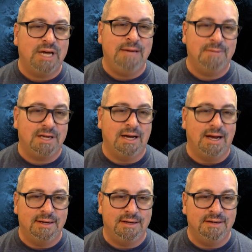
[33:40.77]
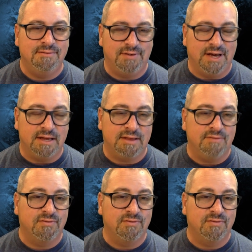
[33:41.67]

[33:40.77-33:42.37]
came to God in faith,